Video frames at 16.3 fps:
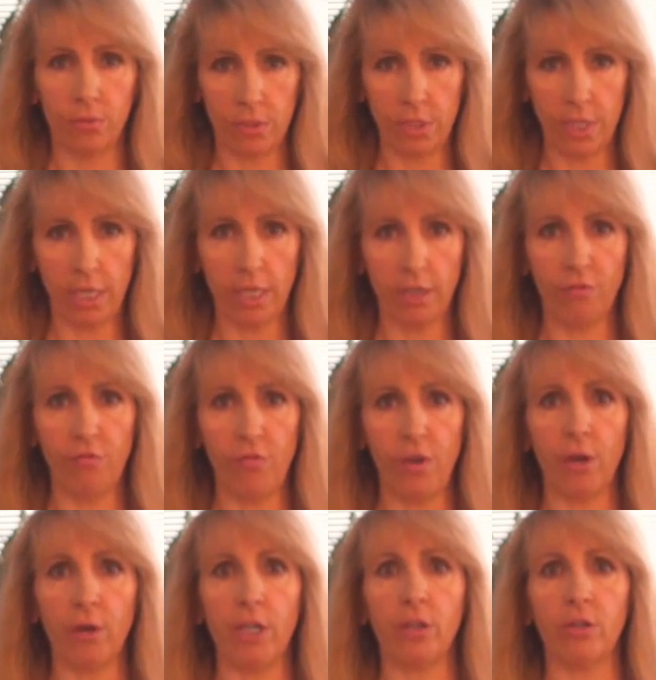taking
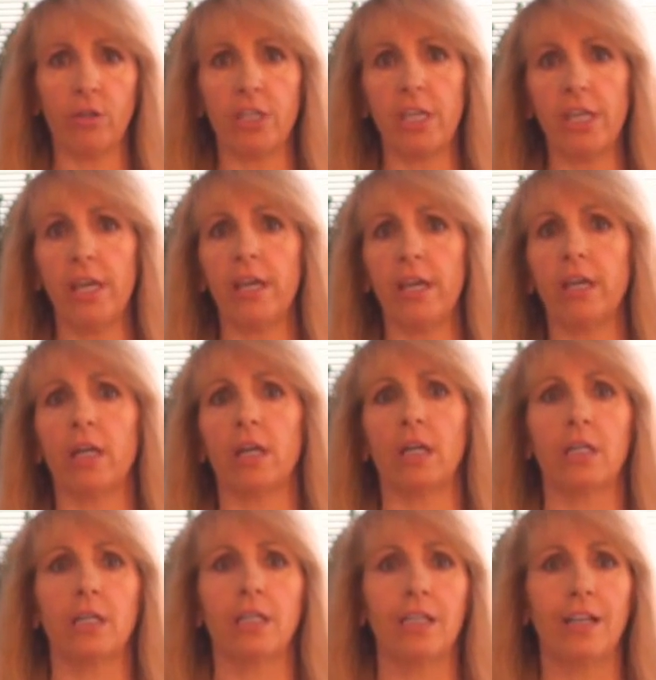very good care